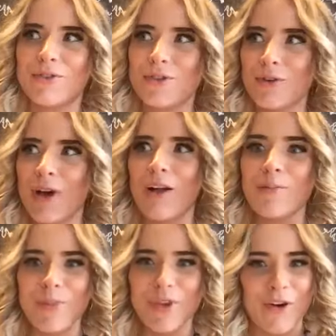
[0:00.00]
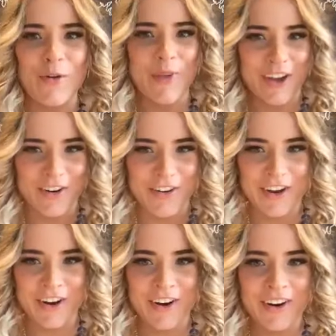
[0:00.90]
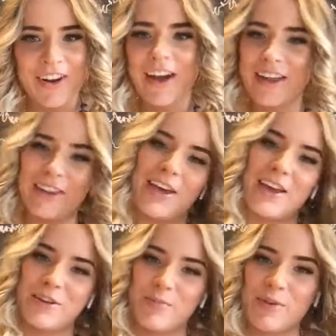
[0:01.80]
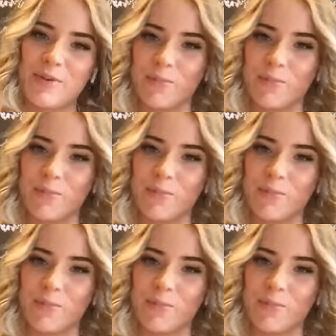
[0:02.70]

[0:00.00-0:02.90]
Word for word: to help me grow my career and let the pe